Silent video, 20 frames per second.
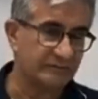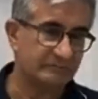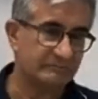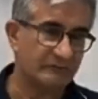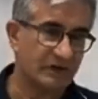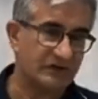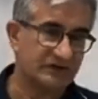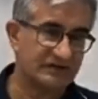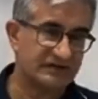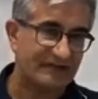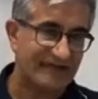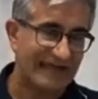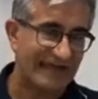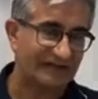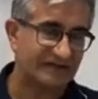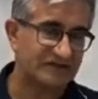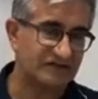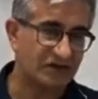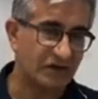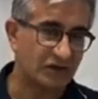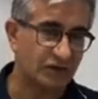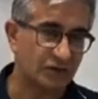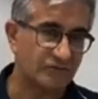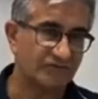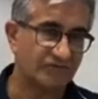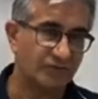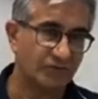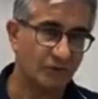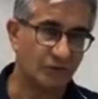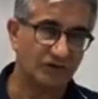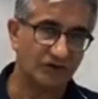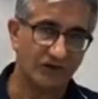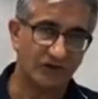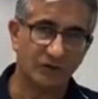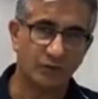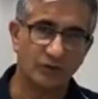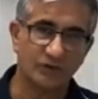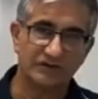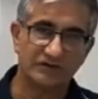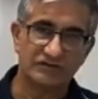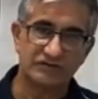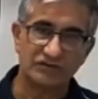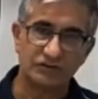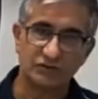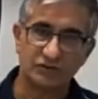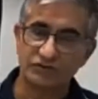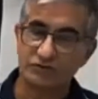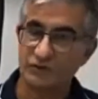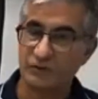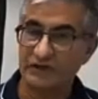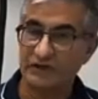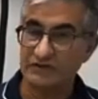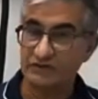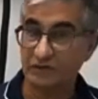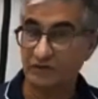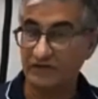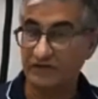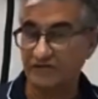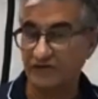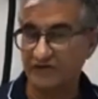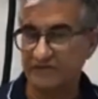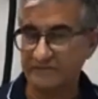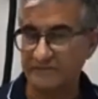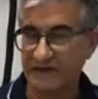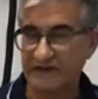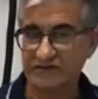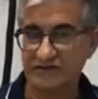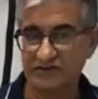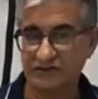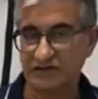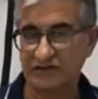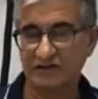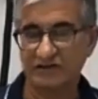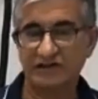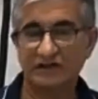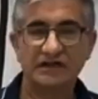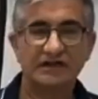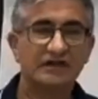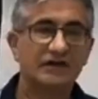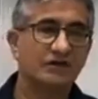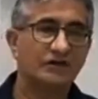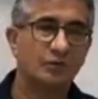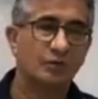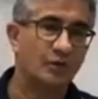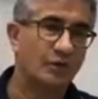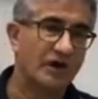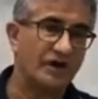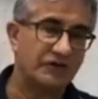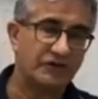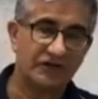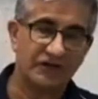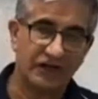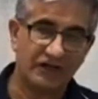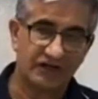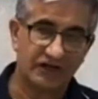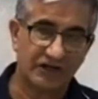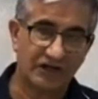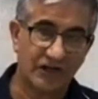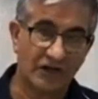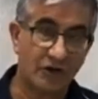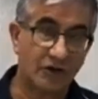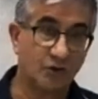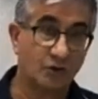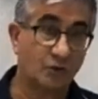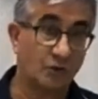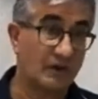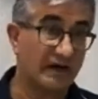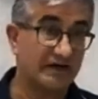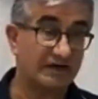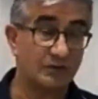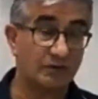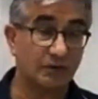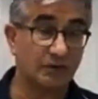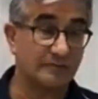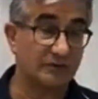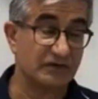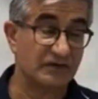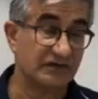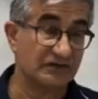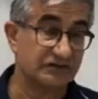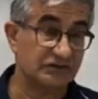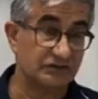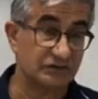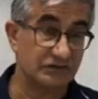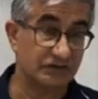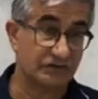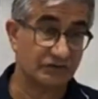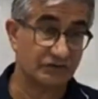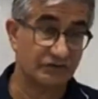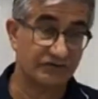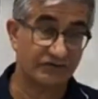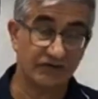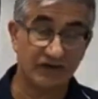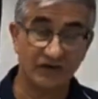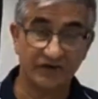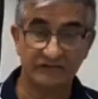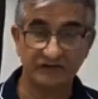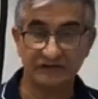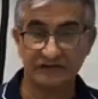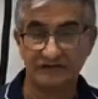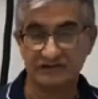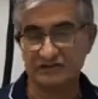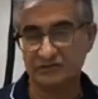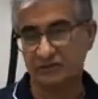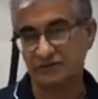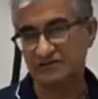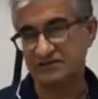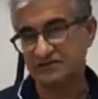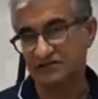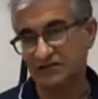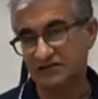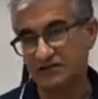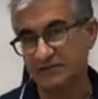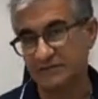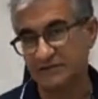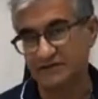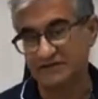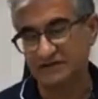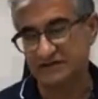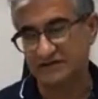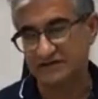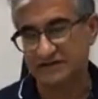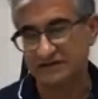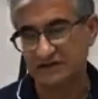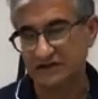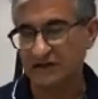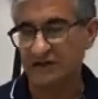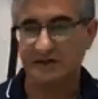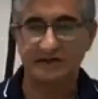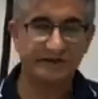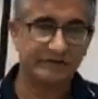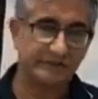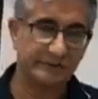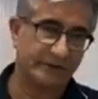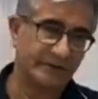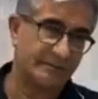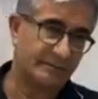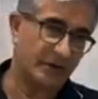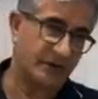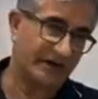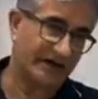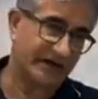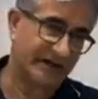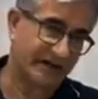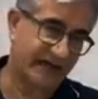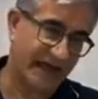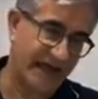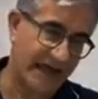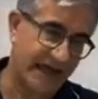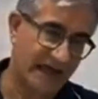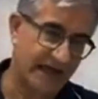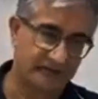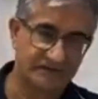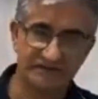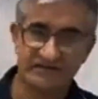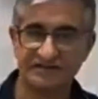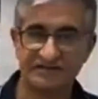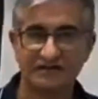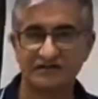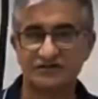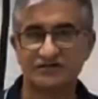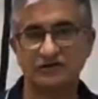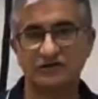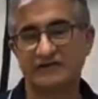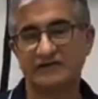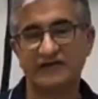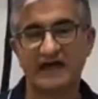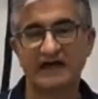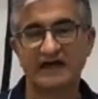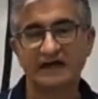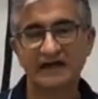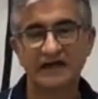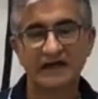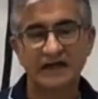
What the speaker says: Most accountants don't look forward, like what's your 2025 budget? Where are you going to go? Where do you want to be in 2 to 3, 5 years? Do you want to sell your business? Do you want to buy another house, etc. like that?